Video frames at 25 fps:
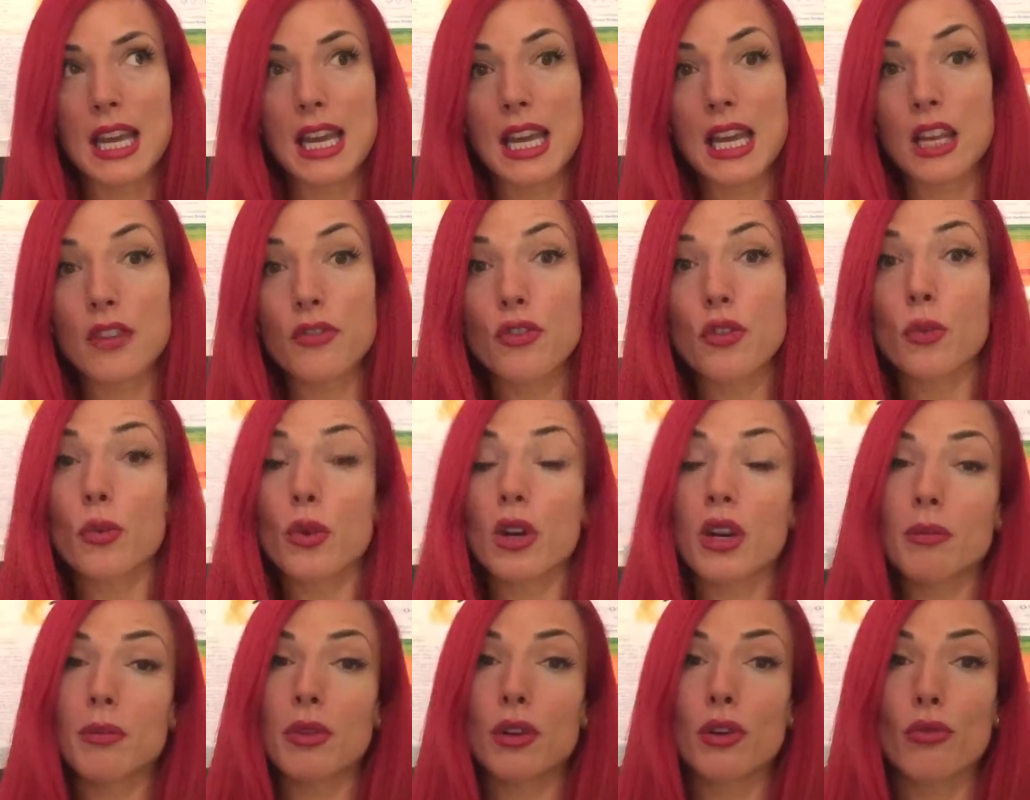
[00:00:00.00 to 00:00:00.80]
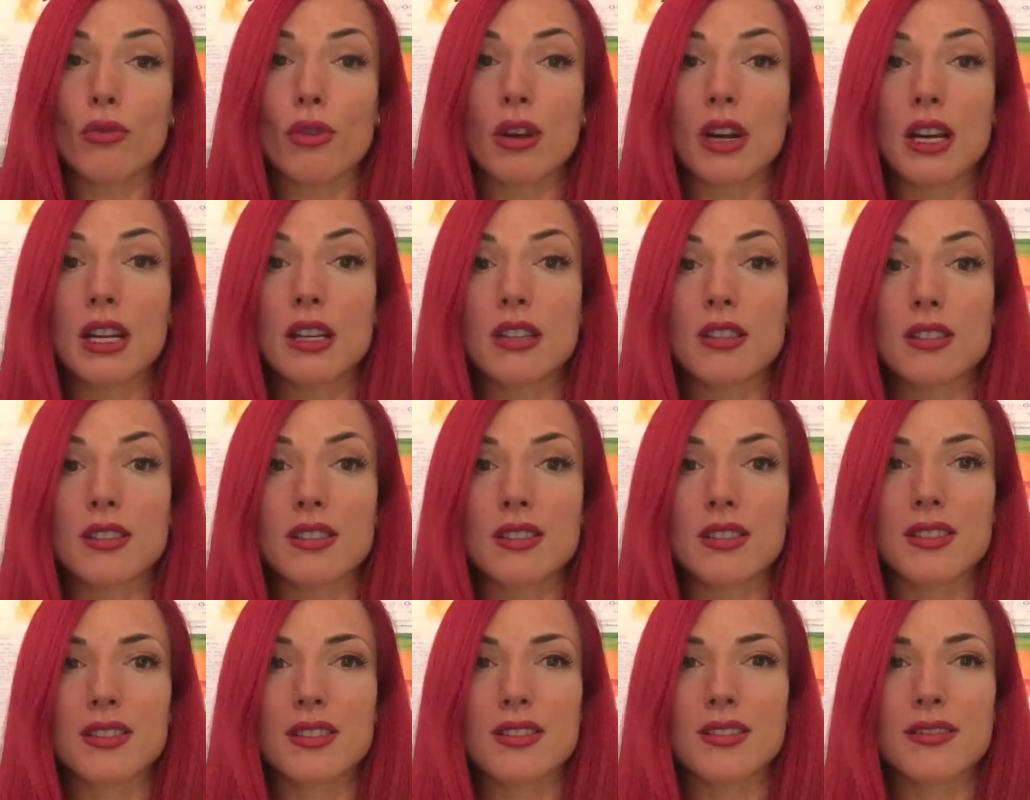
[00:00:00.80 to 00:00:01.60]
And if you want to be
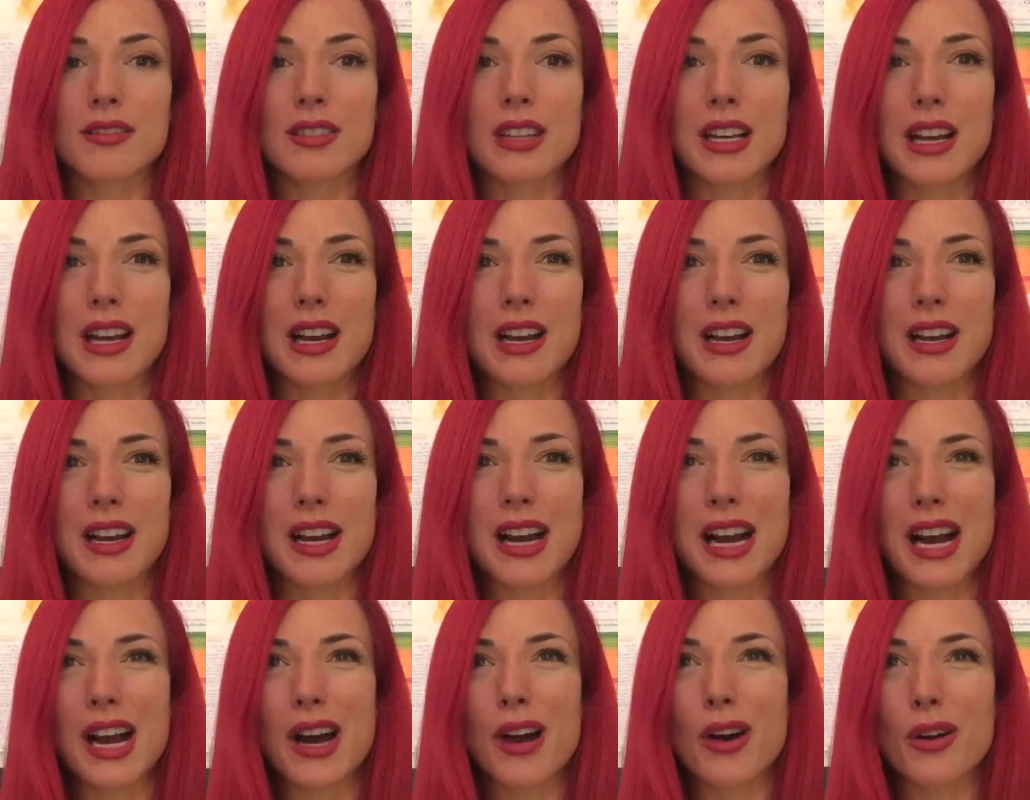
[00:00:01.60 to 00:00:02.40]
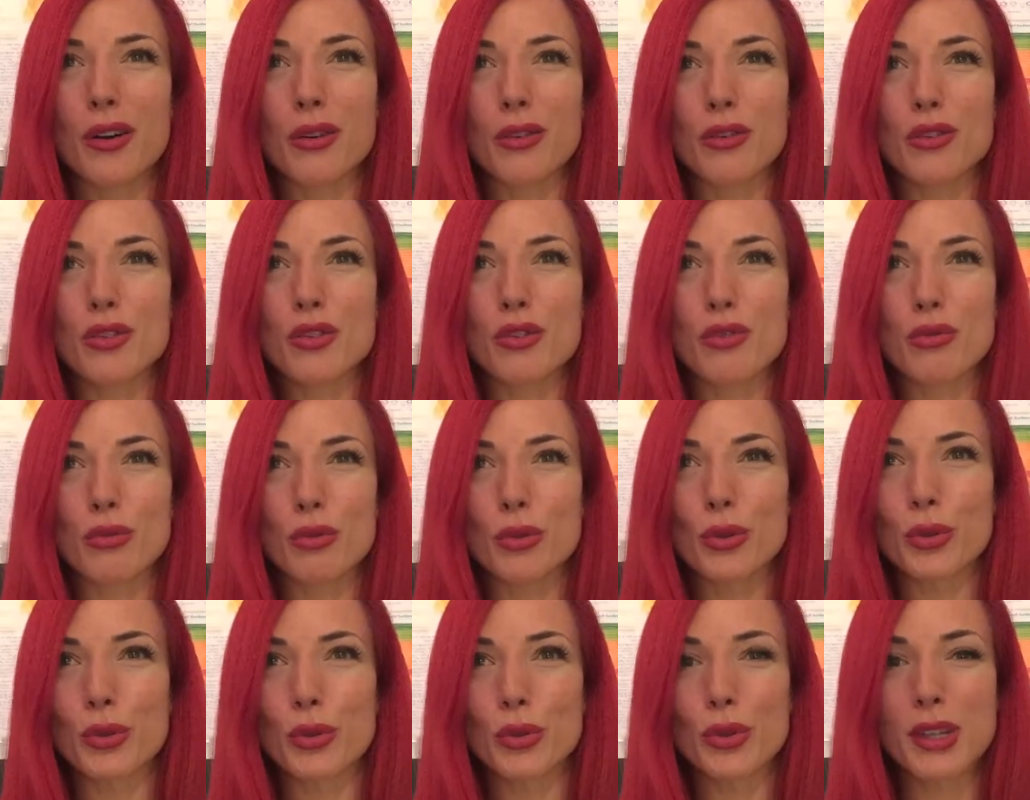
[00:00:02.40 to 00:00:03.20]
right, how
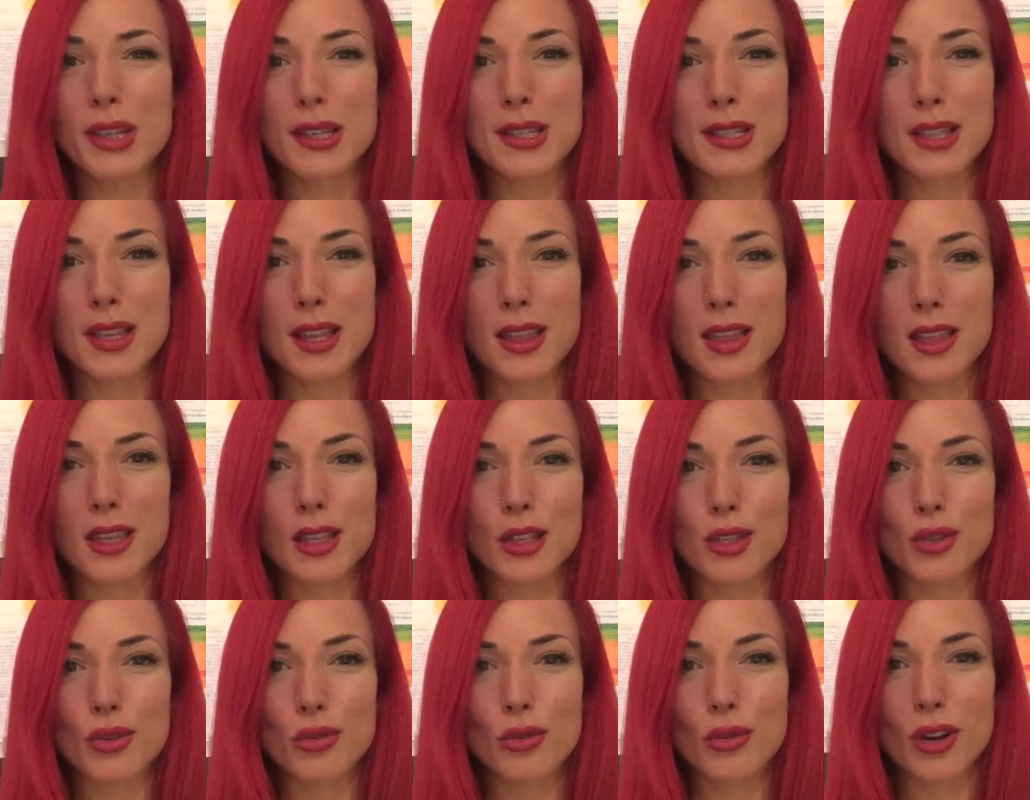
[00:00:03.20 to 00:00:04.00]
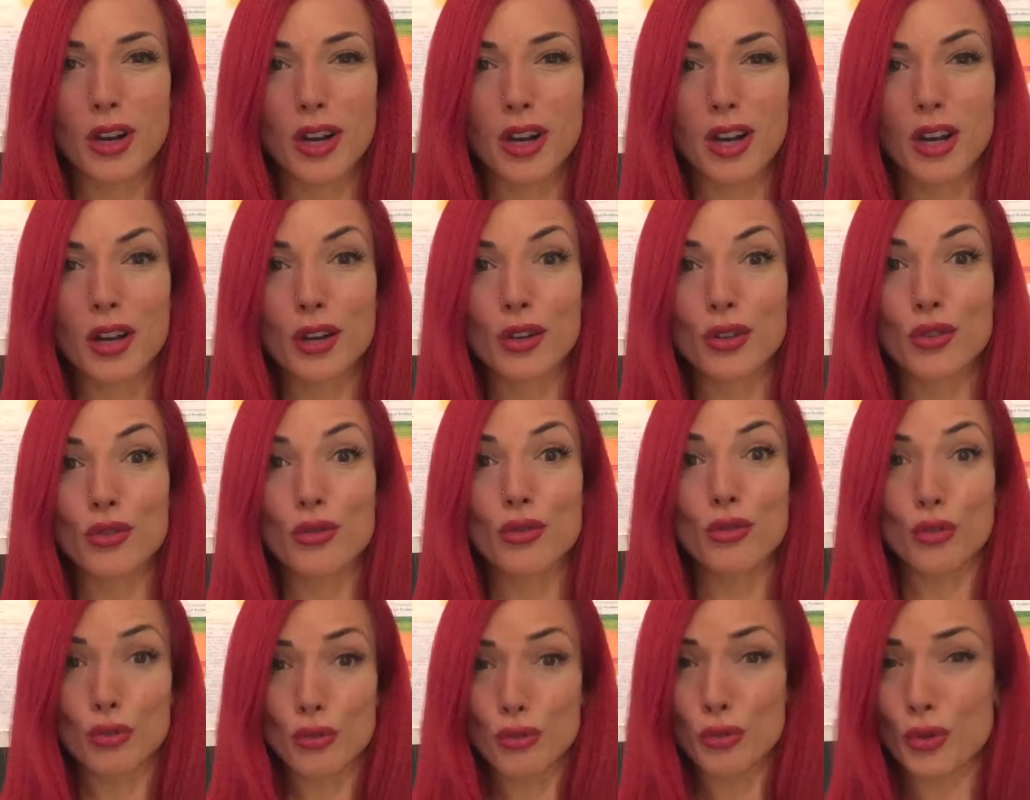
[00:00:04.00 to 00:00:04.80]
true is it that you are
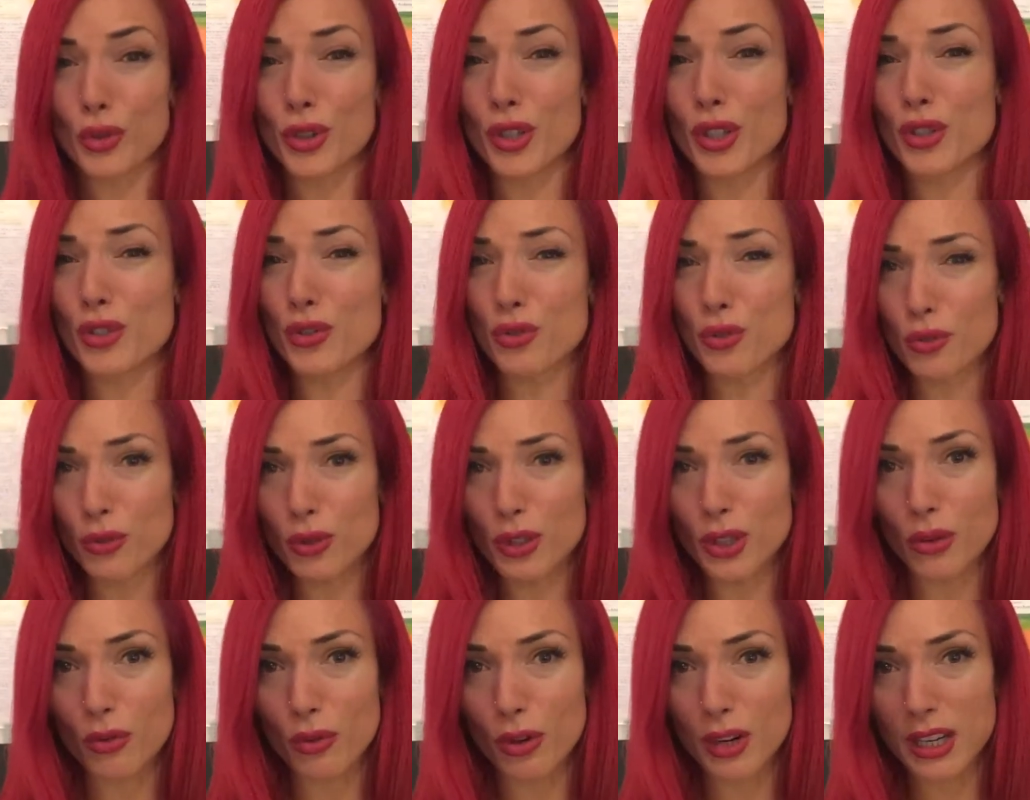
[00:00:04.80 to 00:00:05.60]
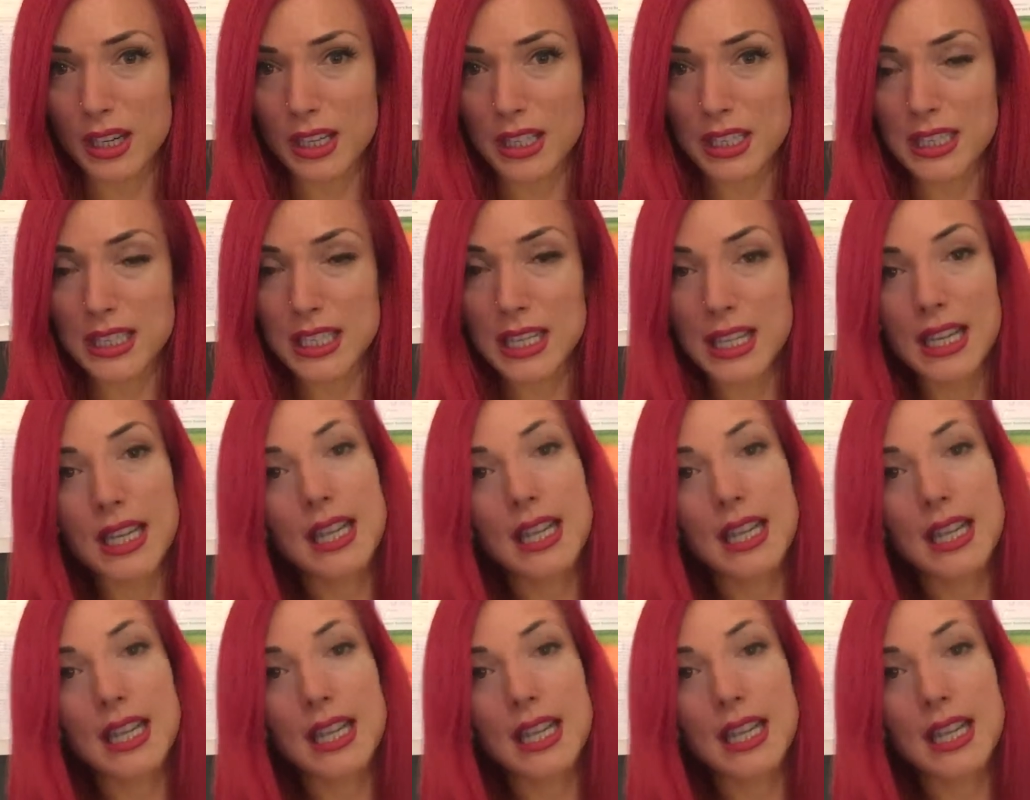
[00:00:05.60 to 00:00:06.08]
truly, truly right?